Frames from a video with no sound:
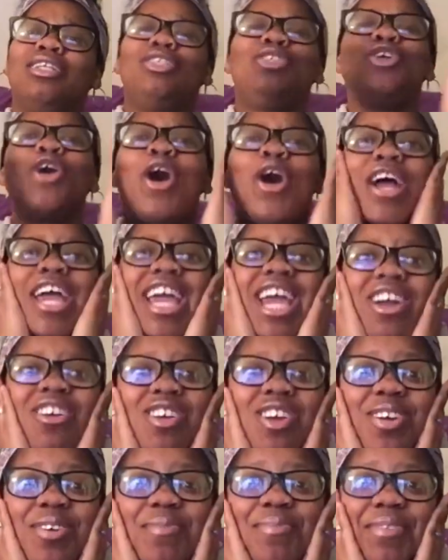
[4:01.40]
Do y'all hear
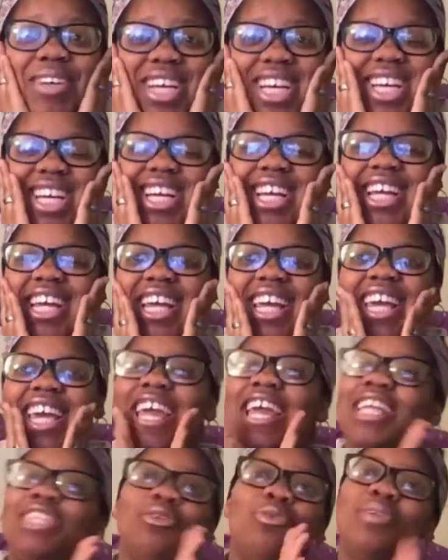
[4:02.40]
him?
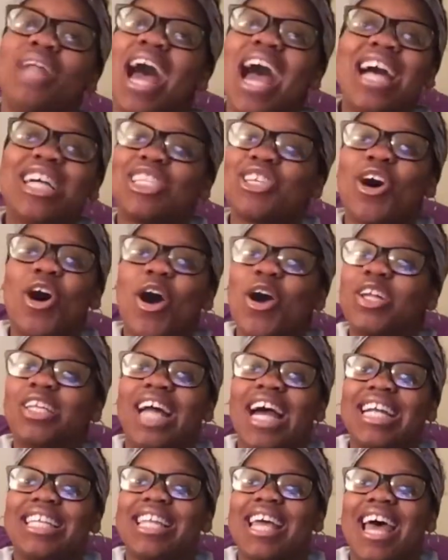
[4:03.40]
He do not talk
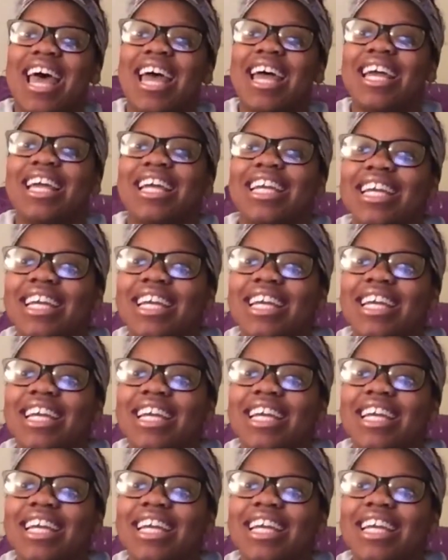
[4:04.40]
like that.